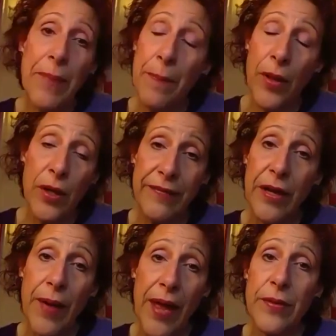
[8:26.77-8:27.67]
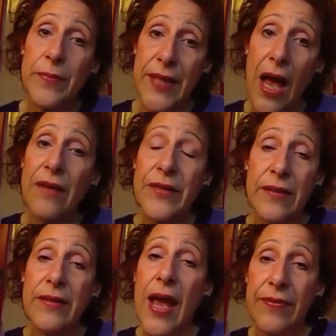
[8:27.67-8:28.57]
are living by themselves,
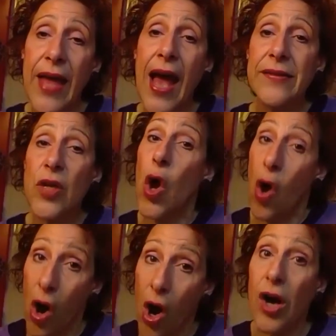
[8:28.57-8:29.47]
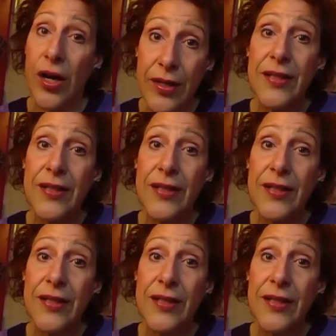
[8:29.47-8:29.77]
and that's hard.